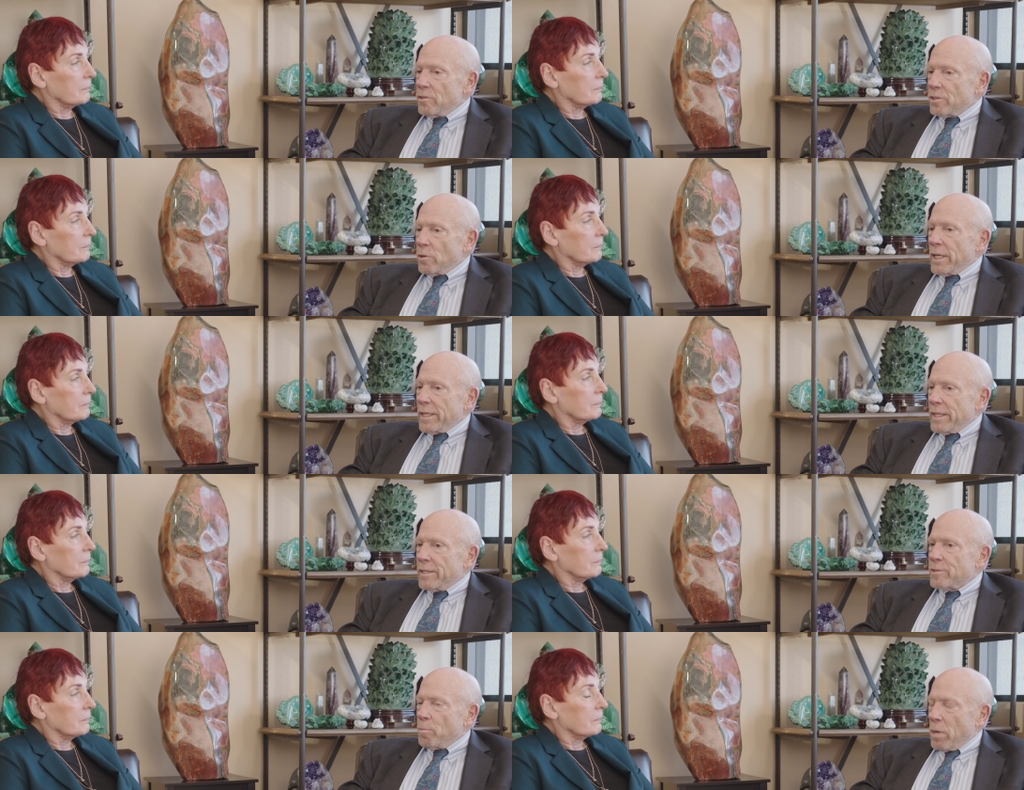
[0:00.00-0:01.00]
Speaker 1: so it,
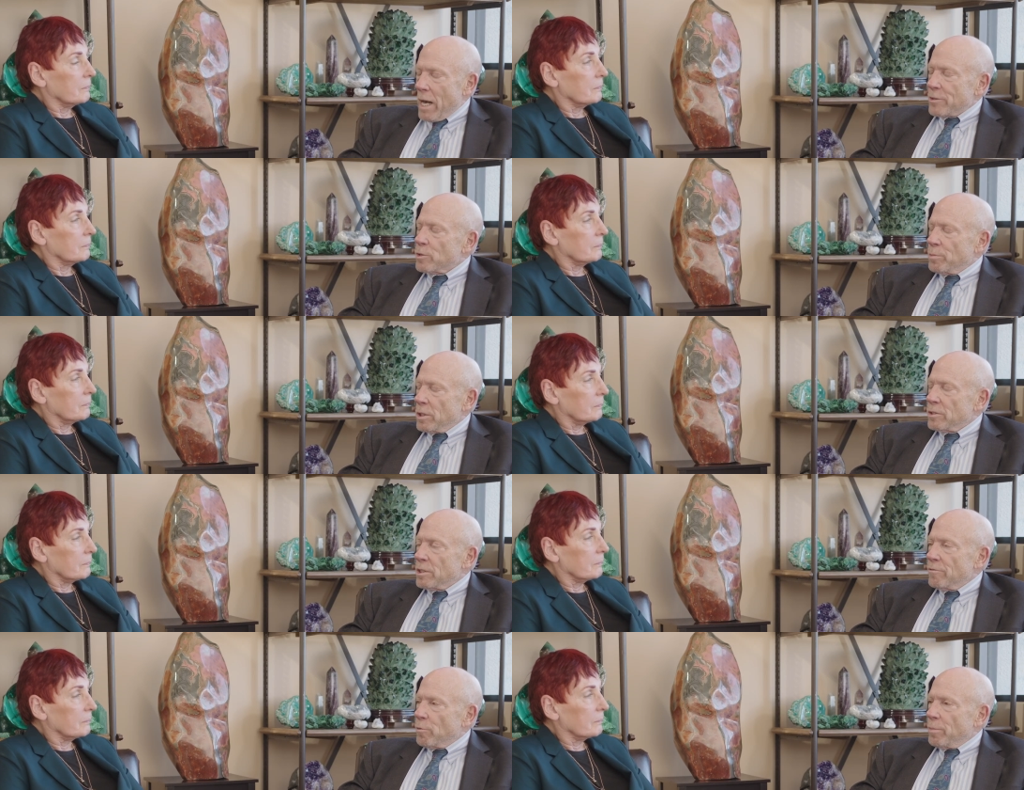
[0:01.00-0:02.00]
it's a
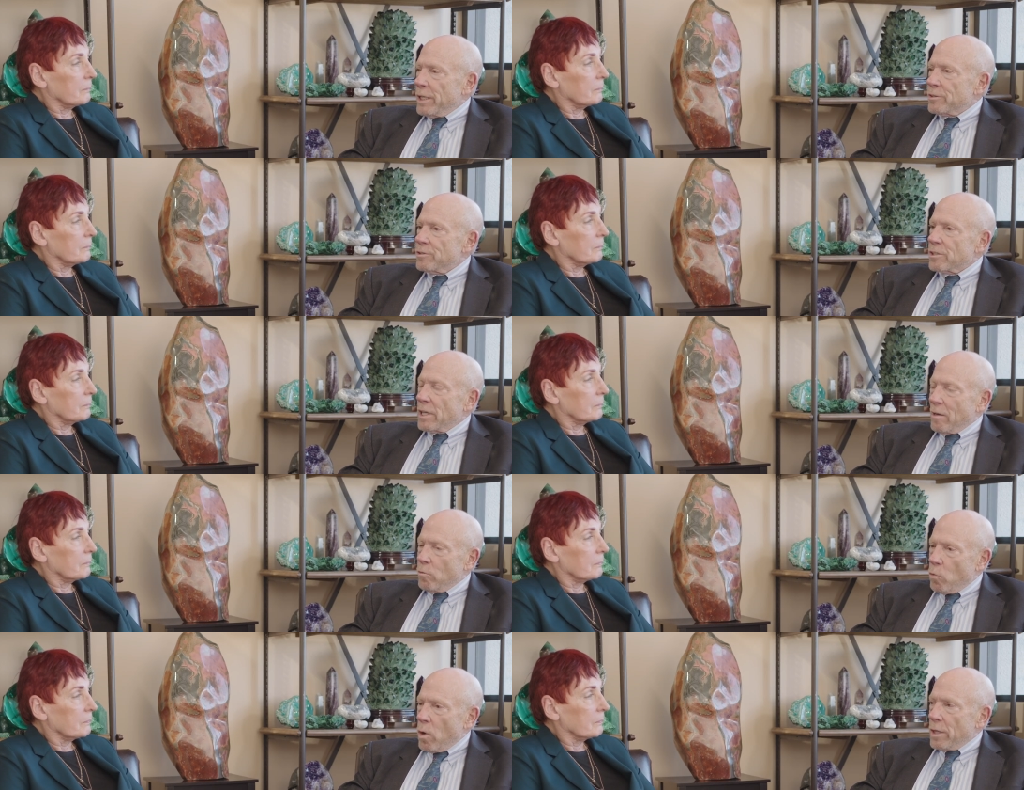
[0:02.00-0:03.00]
possibility for patients that
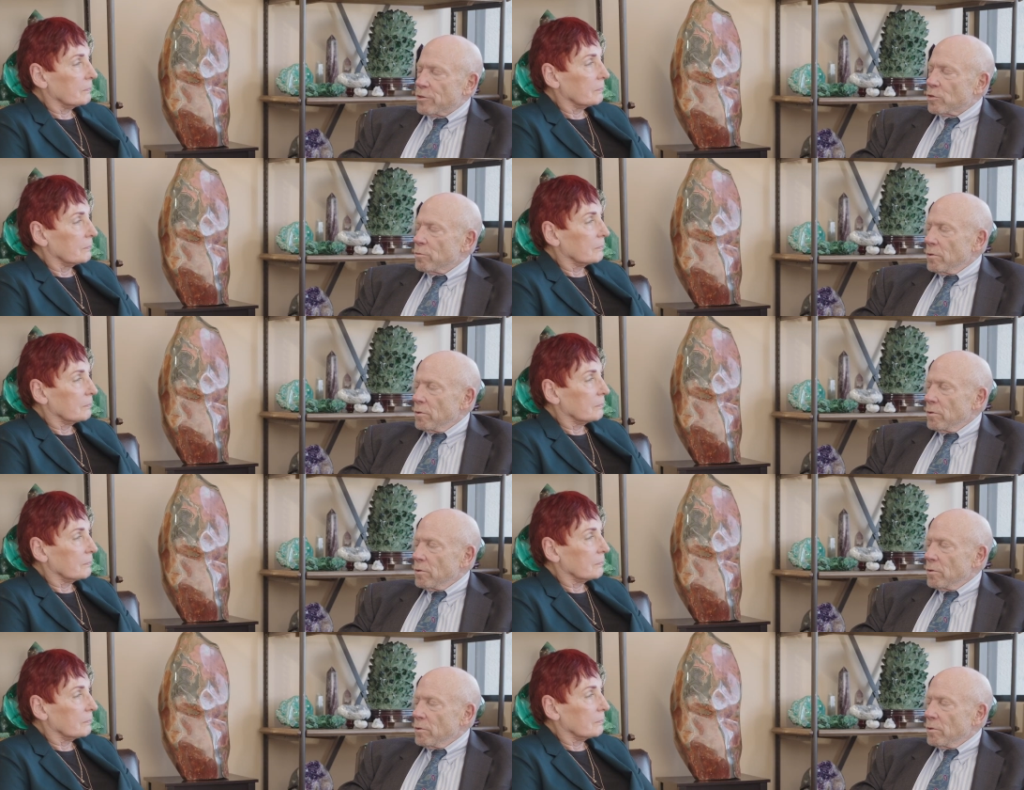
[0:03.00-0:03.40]
have once